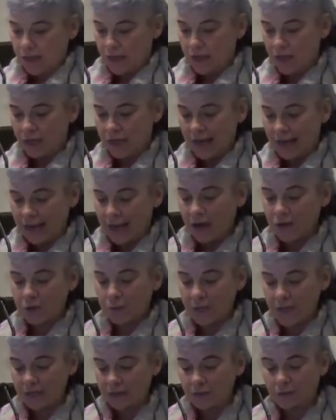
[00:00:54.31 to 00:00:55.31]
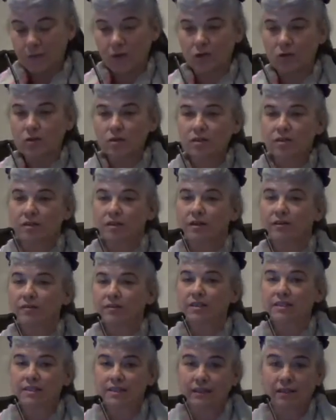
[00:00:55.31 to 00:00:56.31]
and how to make the most
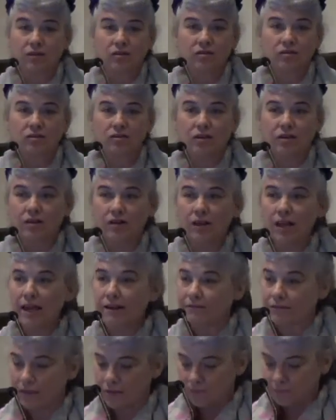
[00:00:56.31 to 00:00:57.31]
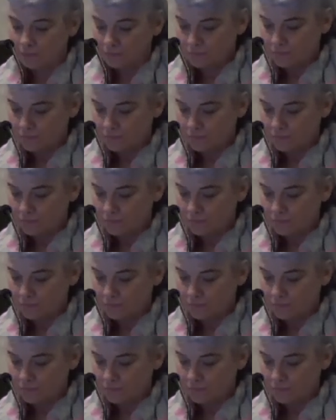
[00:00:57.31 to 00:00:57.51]
of the skills that are left,